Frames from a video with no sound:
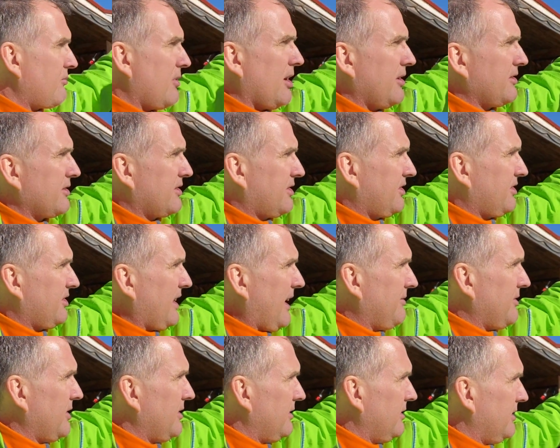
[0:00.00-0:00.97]
run
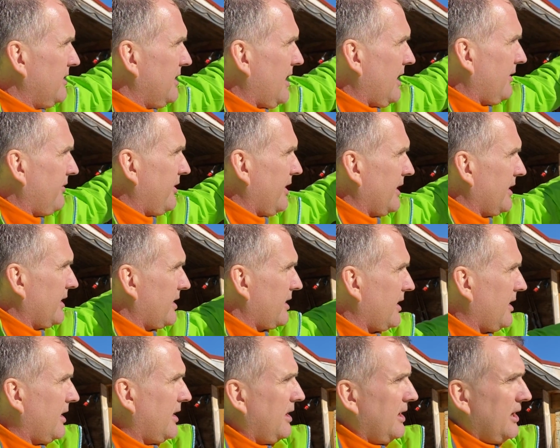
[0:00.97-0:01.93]
7, I think,
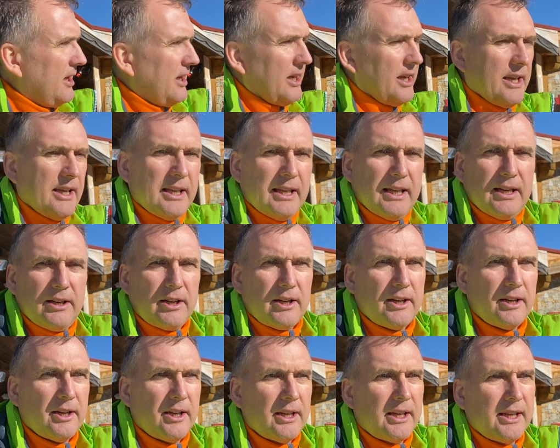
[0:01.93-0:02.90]

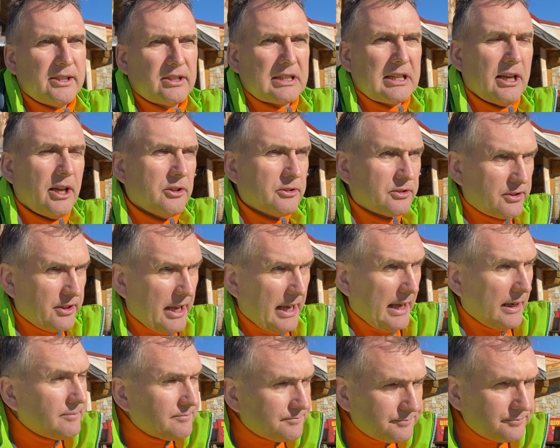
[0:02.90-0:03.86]
is closed
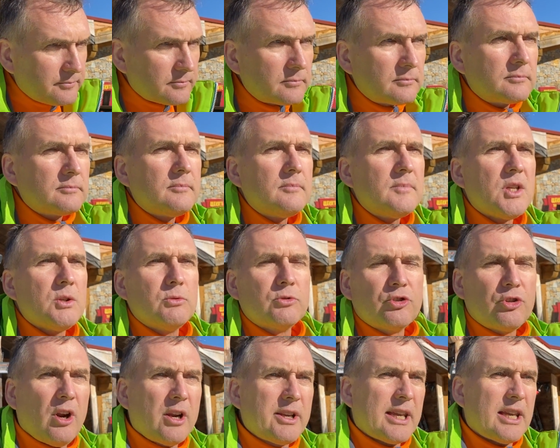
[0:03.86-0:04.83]
there. We'll
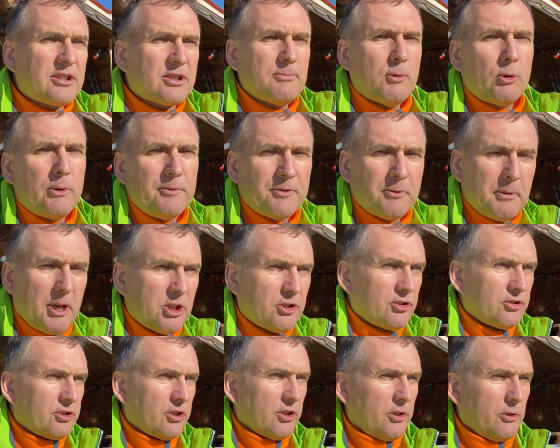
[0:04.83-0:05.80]
try and get some more
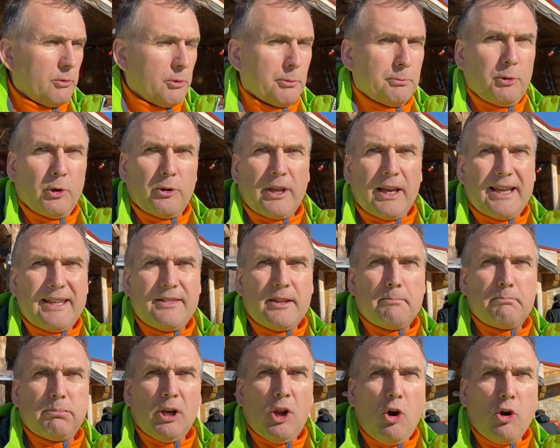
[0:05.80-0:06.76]
information to you. We'll put that in
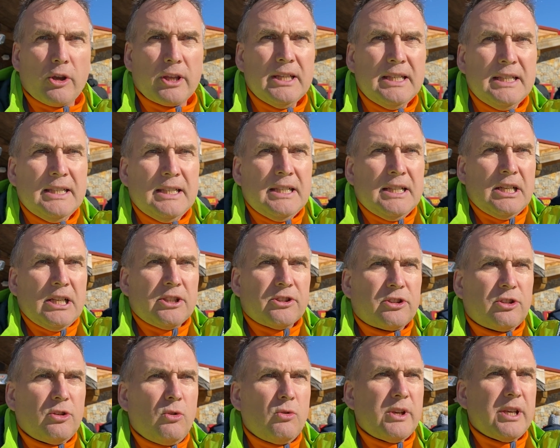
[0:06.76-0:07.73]
the blog.
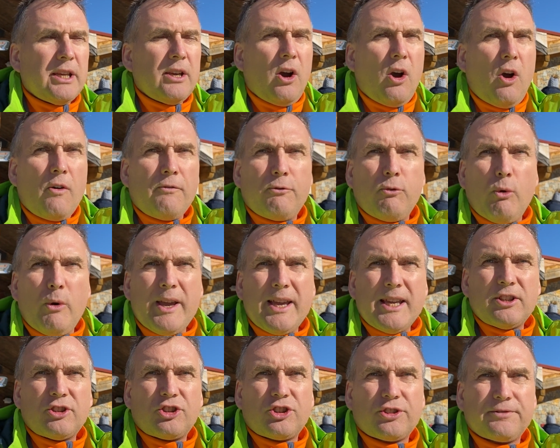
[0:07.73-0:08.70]
Talking of
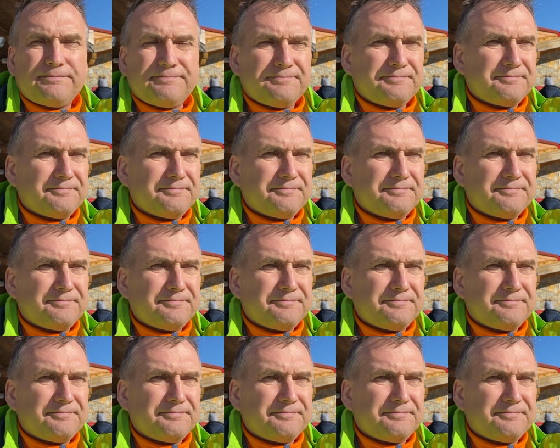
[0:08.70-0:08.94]
which,